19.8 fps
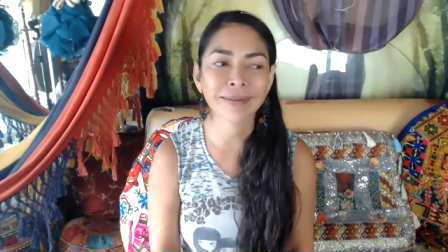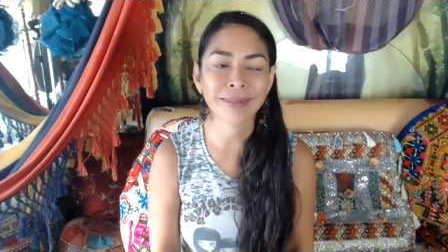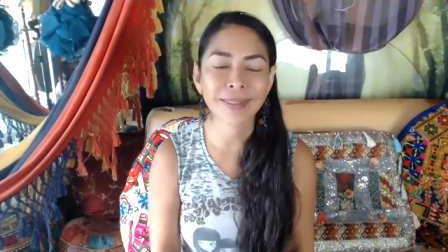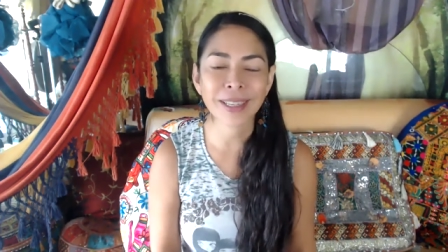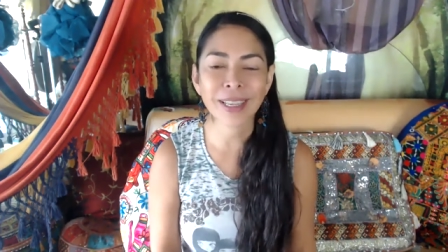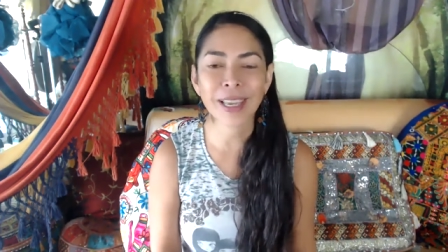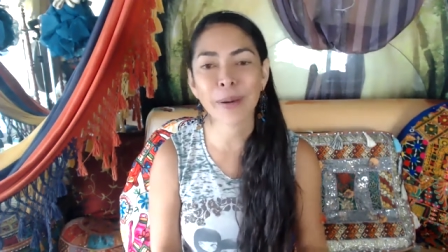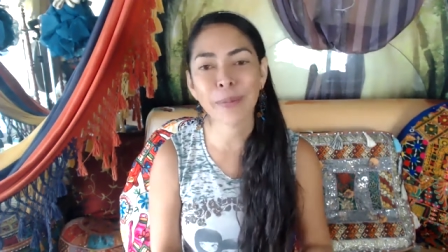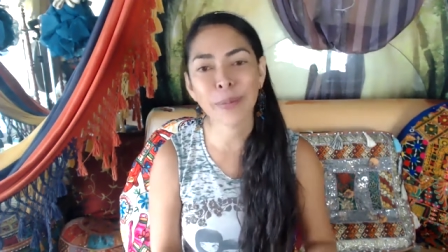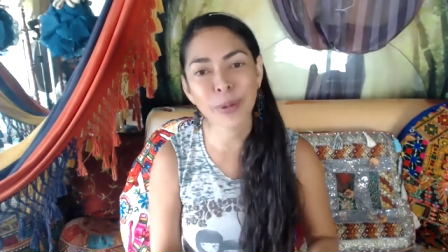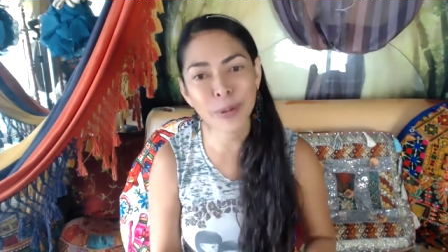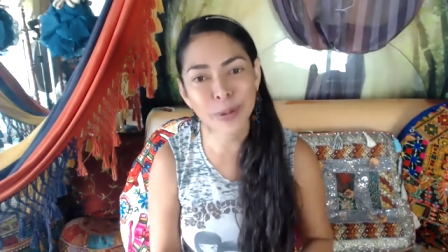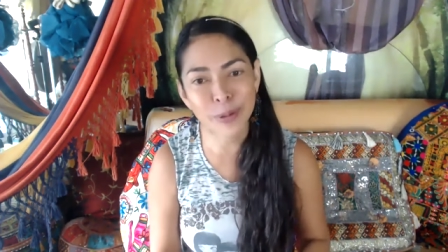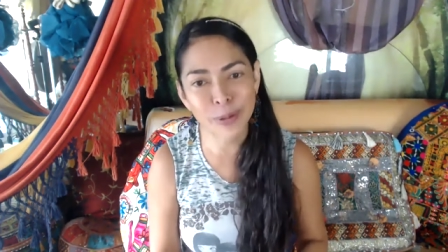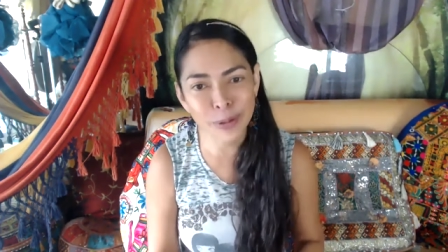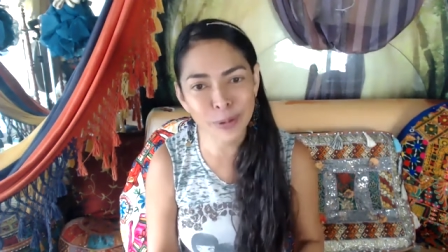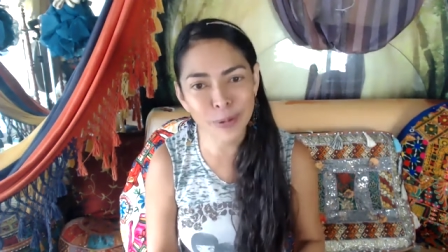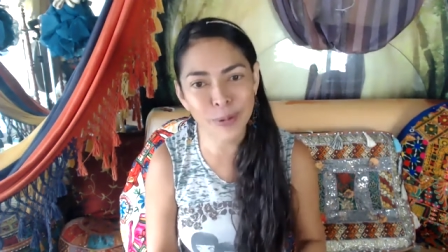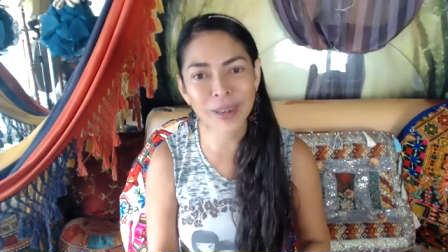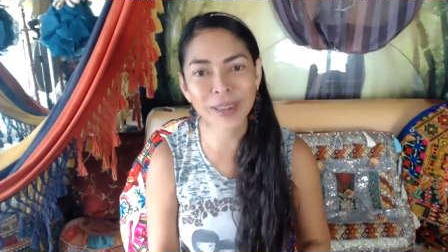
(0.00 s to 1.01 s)
the
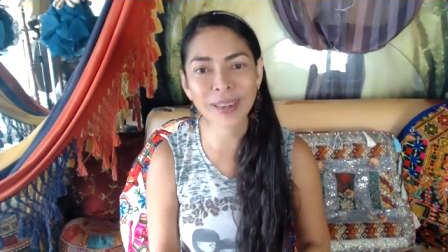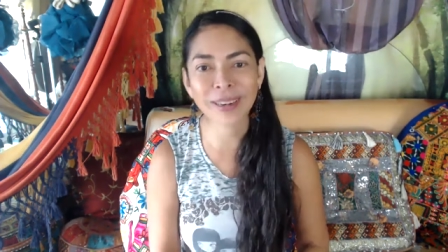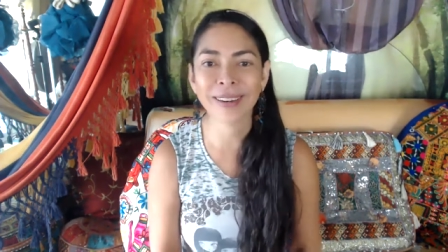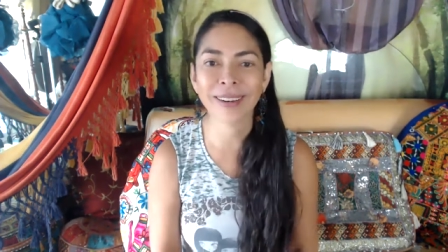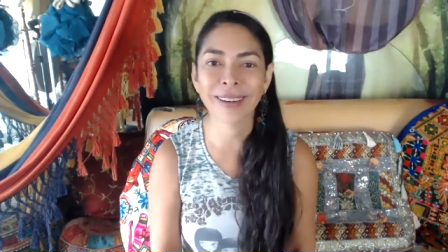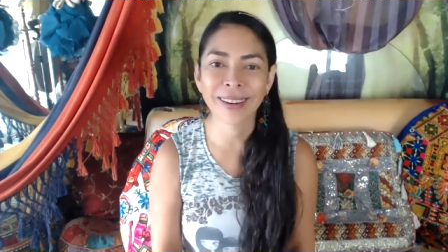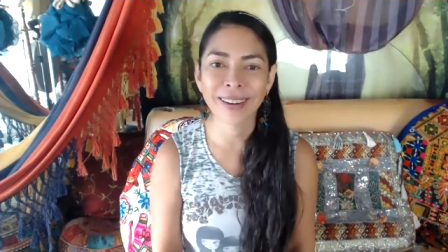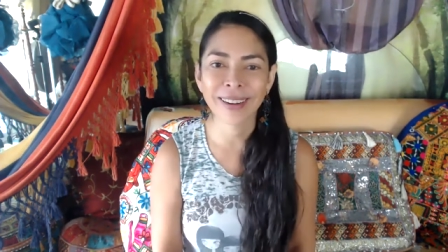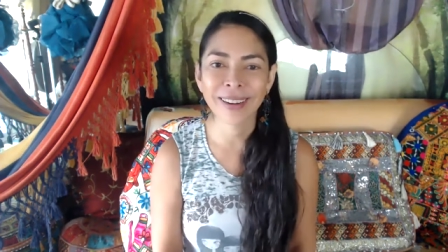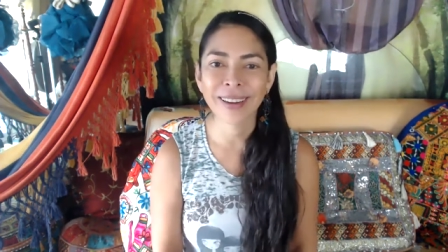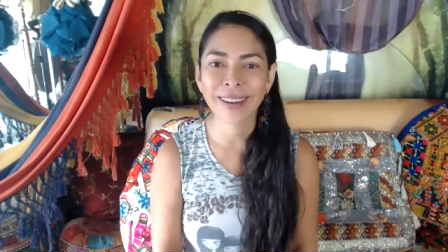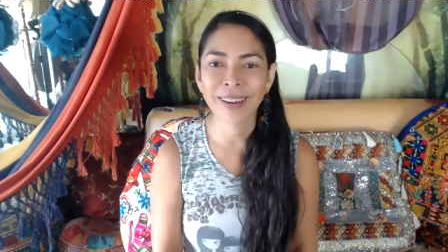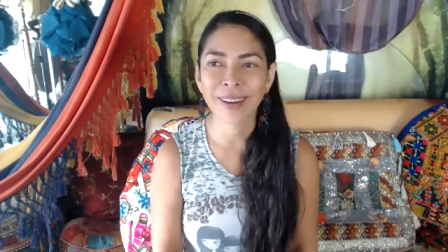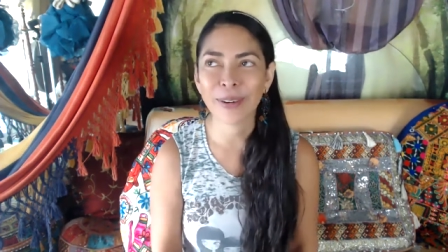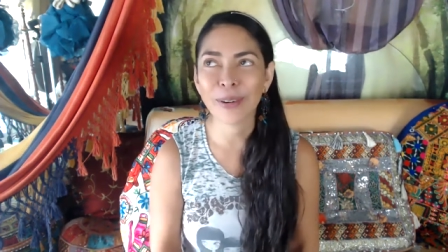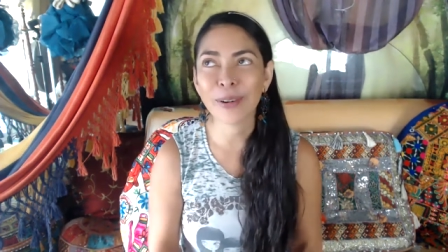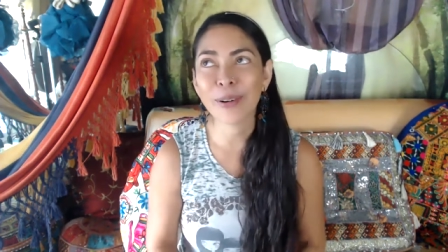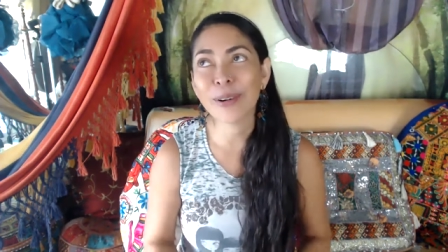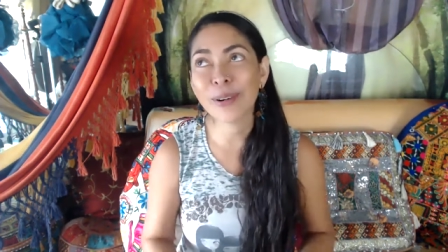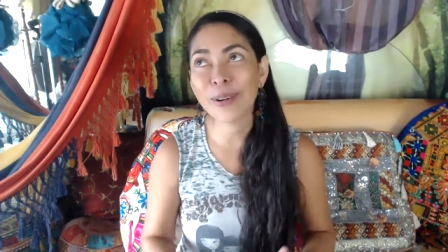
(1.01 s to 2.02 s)
abused one,
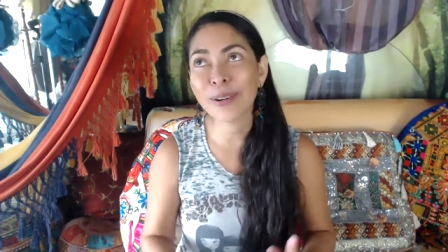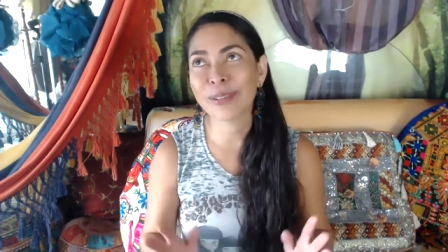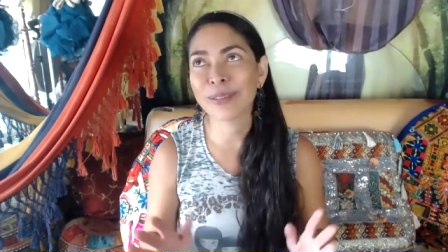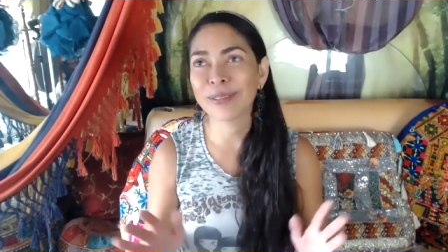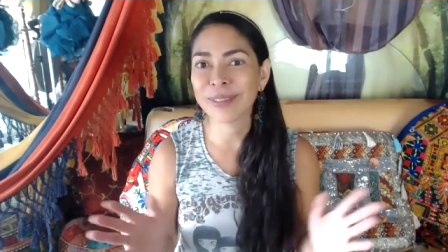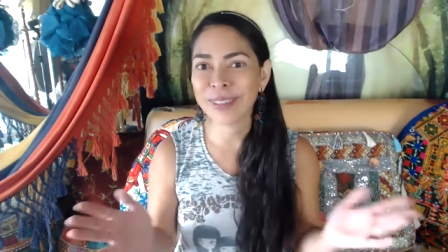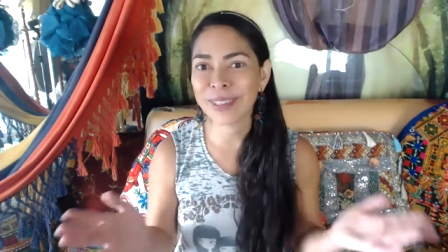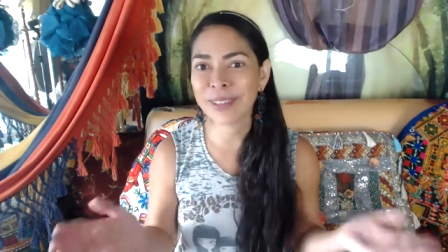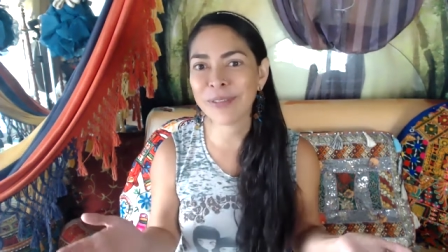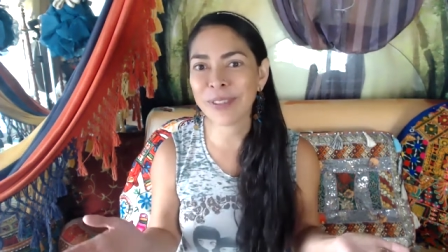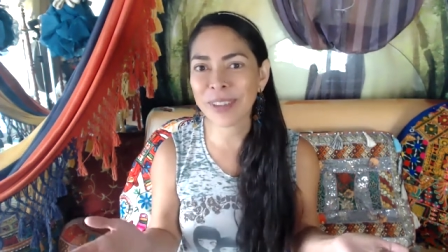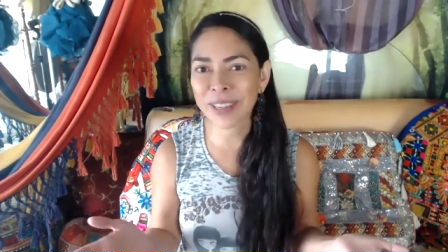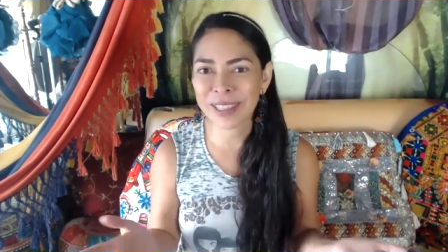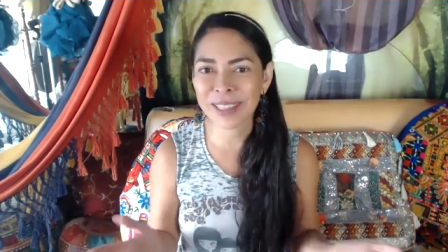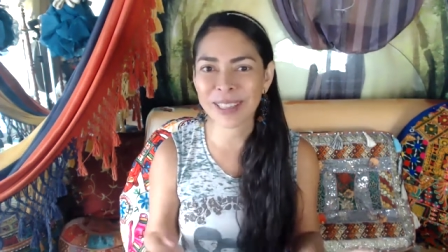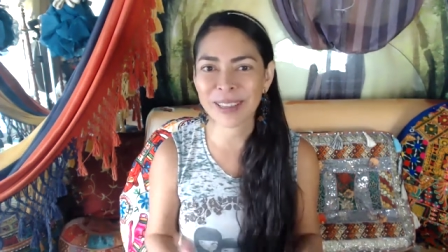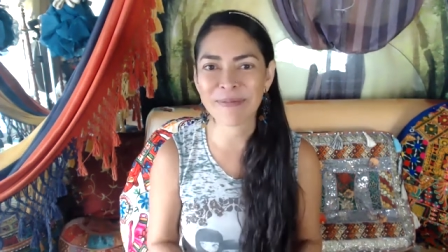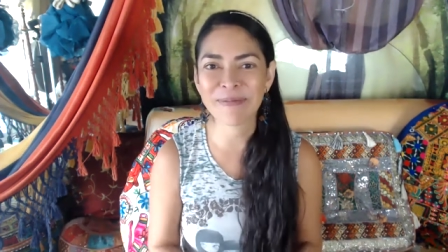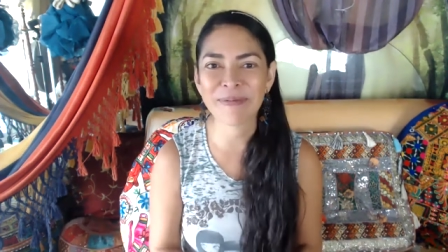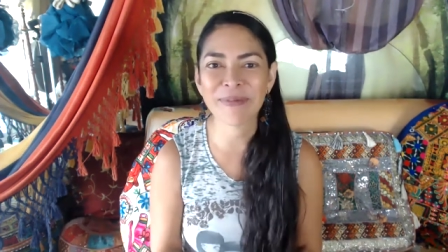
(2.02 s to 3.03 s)
or the
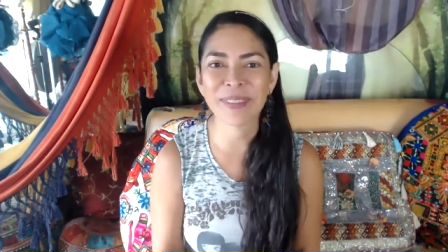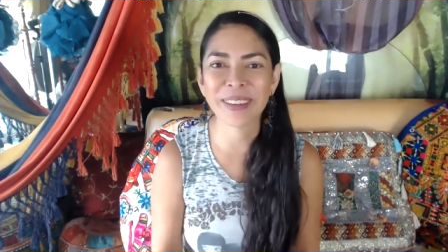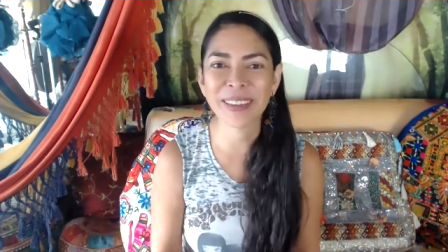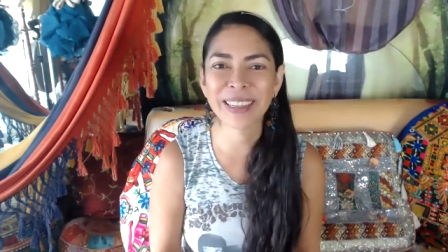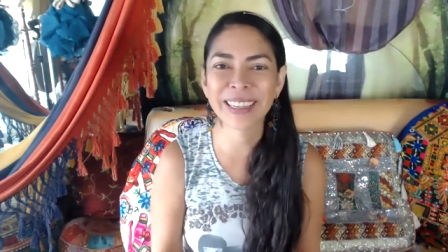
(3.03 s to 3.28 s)
victim.